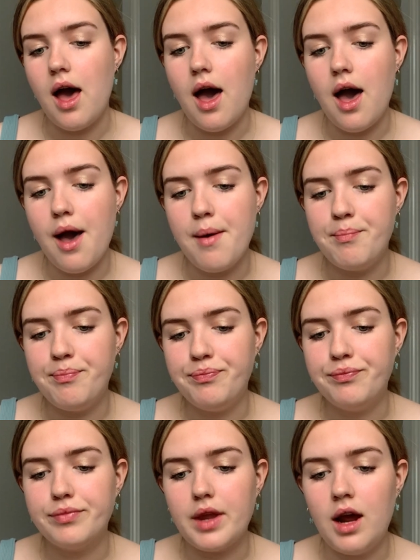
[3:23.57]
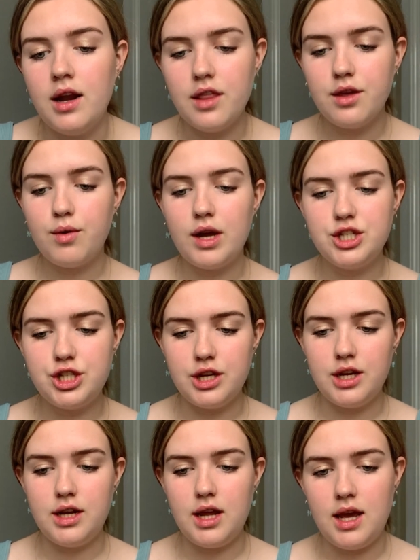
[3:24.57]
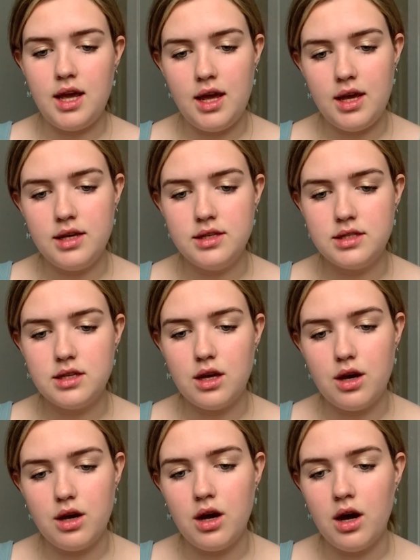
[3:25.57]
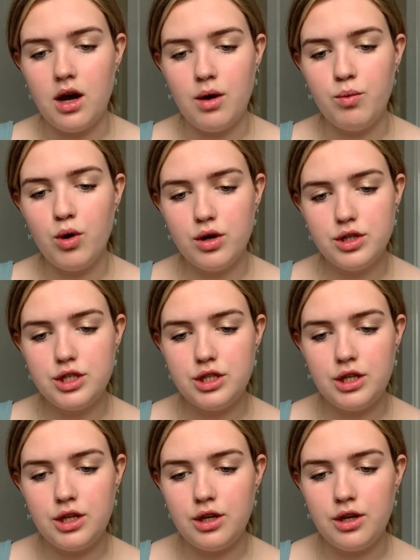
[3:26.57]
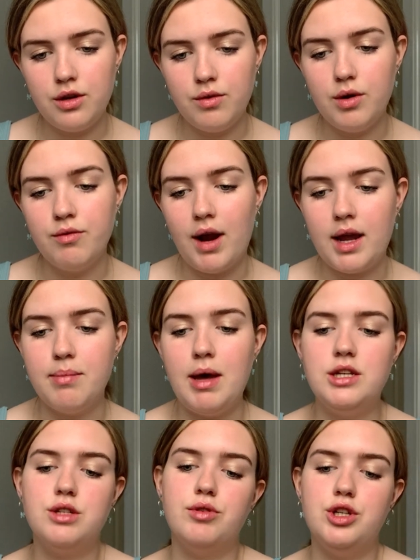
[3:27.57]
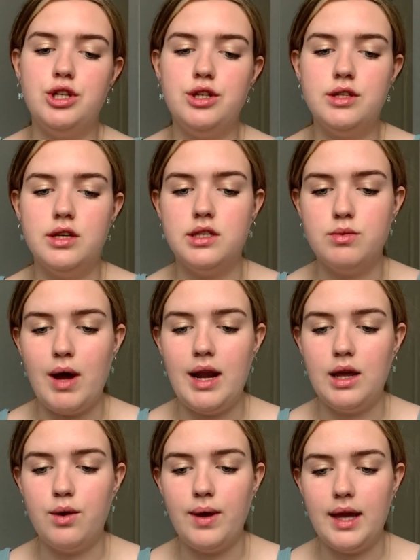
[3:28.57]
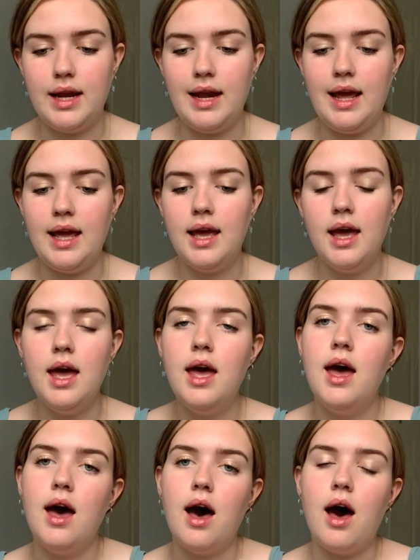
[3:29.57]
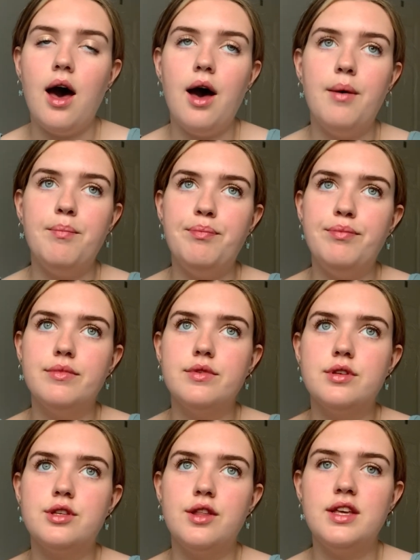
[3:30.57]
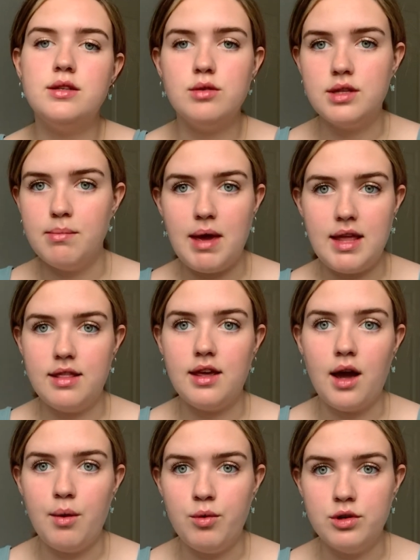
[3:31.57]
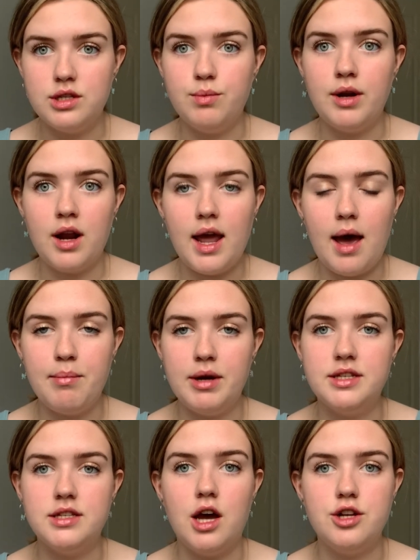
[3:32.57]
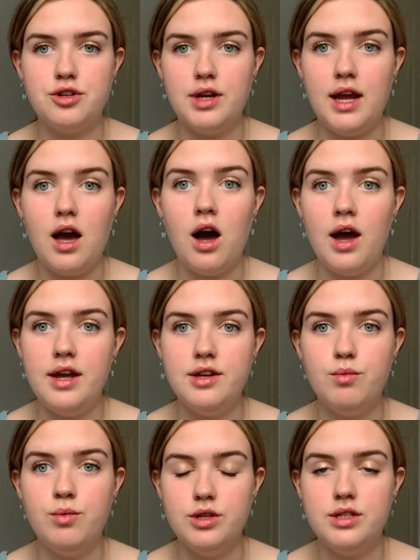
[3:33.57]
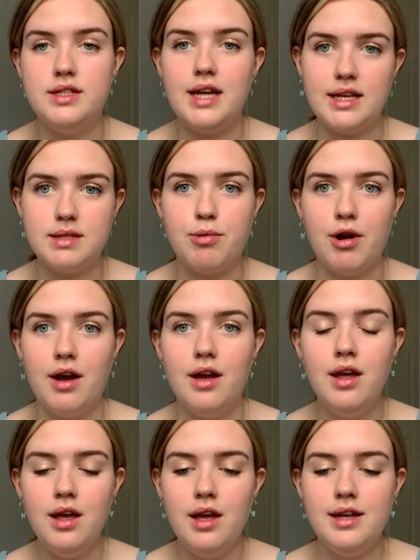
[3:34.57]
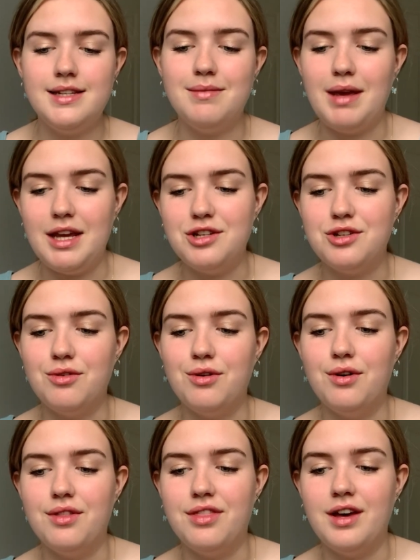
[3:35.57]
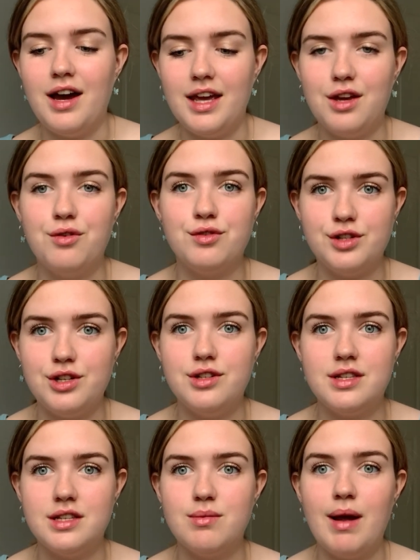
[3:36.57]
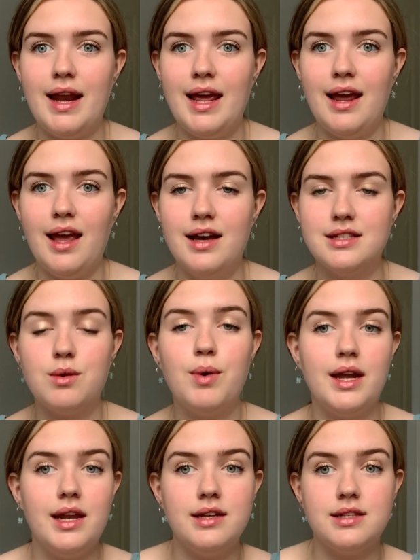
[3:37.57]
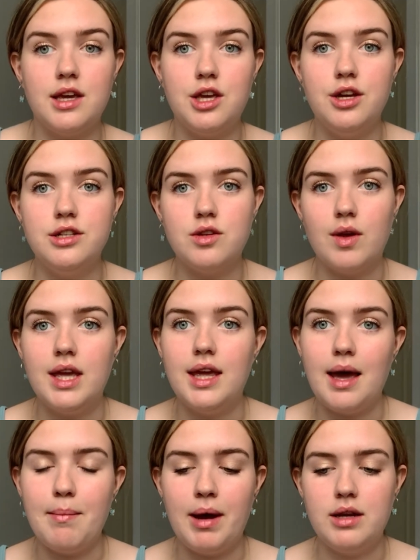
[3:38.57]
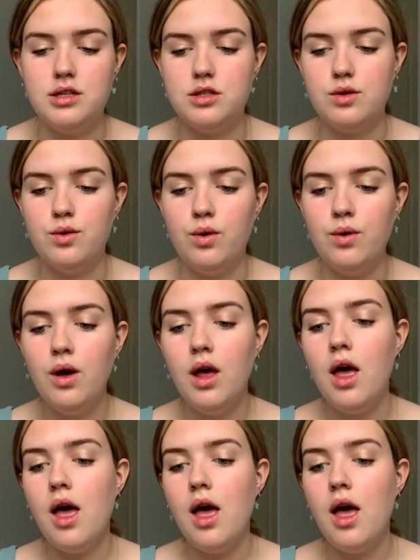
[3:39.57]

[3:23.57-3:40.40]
Another question is, what do you recommend to reduce the swelling quickly? So this was the main thing I wanted. When I had my surgery, I was desperate to make sure that I could reduce the swelling as quickly as I could so I could get back to school.